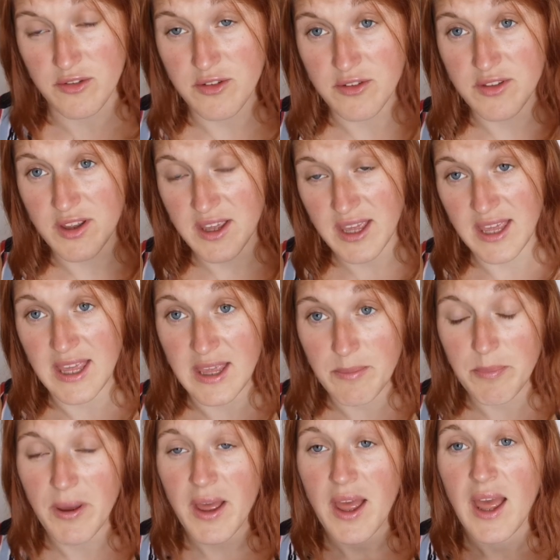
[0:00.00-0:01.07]
wanted to
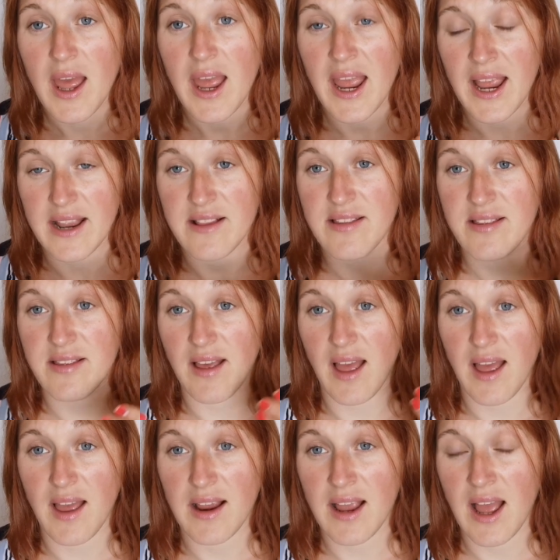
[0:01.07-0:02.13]
keep
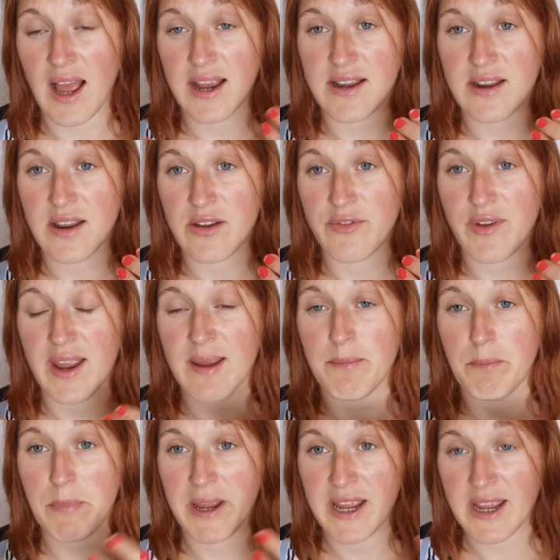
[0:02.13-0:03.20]
its kind of
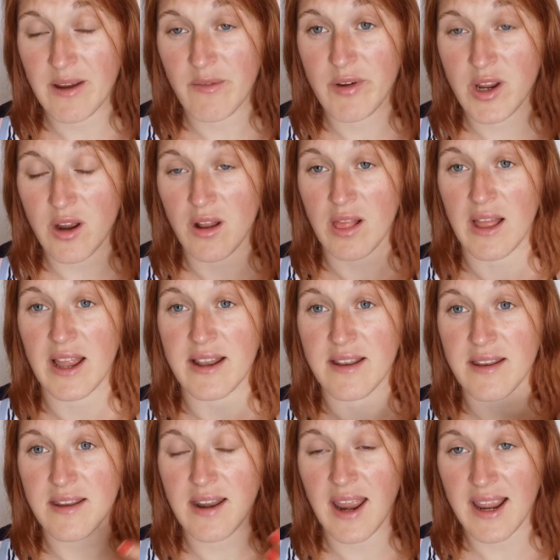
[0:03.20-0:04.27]
imperial
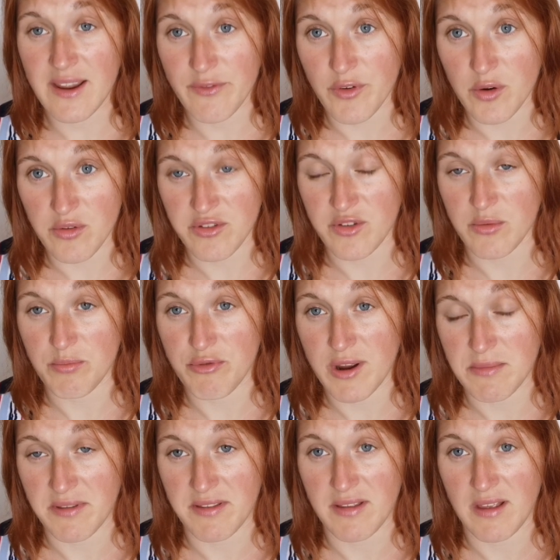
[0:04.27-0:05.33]
and naval
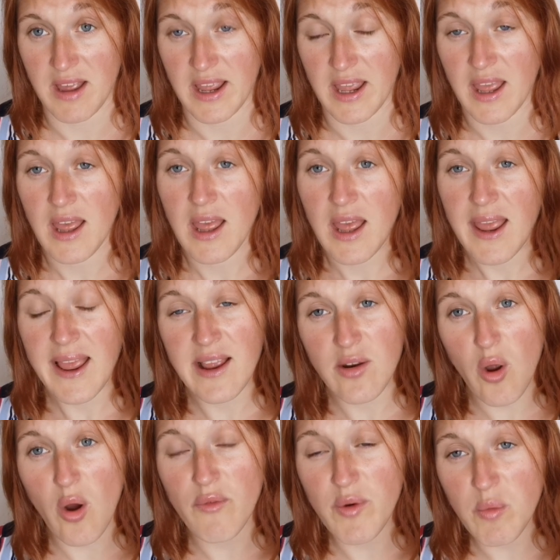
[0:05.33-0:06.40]
supremacy.
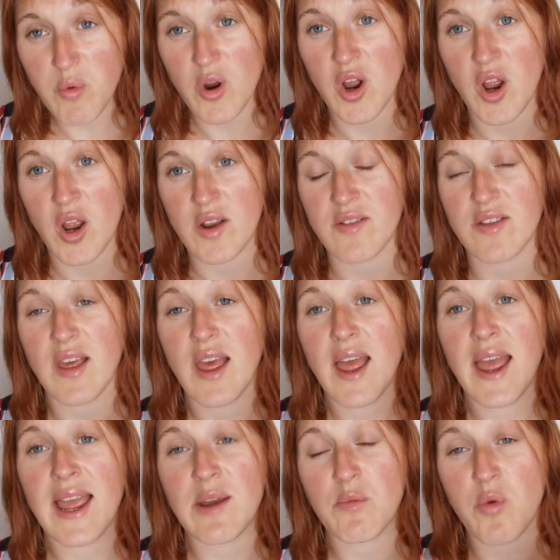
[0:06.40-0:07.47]
In other words,
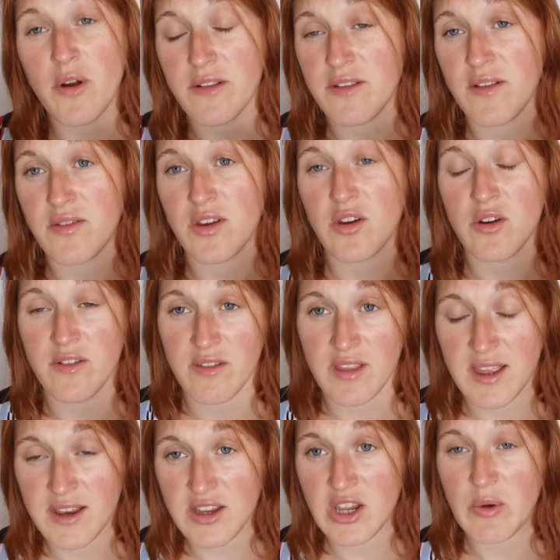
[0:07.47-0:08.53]
it wanted to
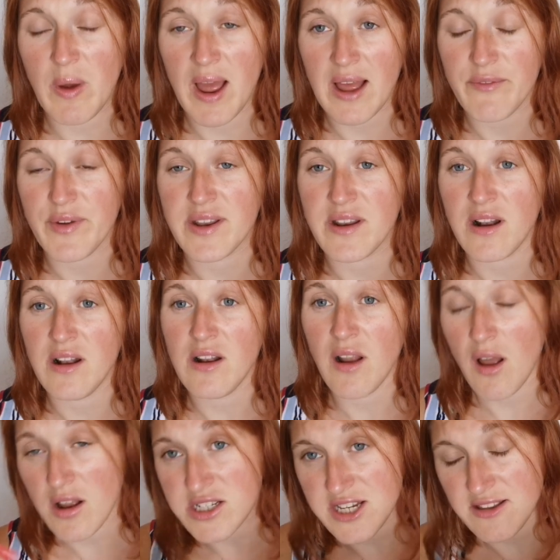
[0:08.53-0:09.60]
continue having the
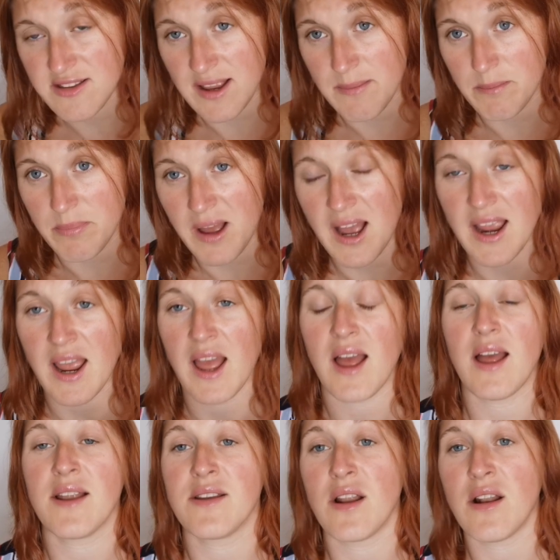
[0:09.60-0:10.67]
largest
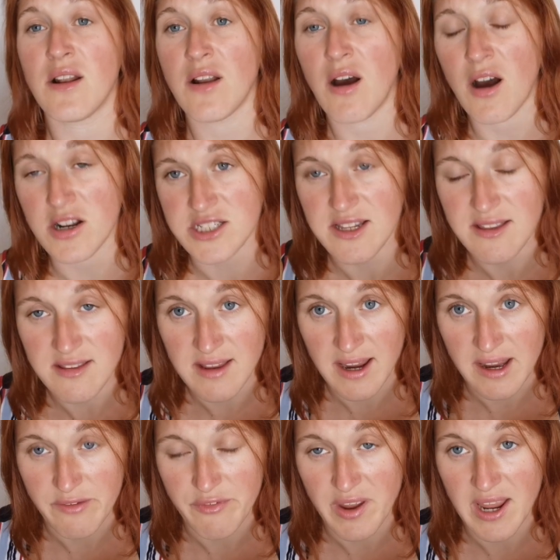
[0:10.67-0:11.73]
empire and the largest
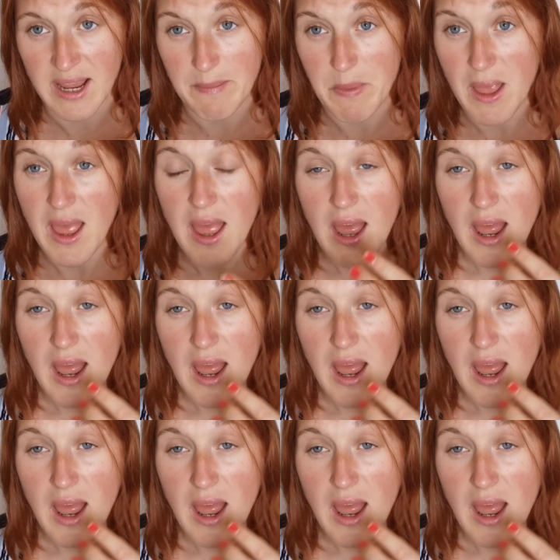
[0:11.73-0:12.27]
navy.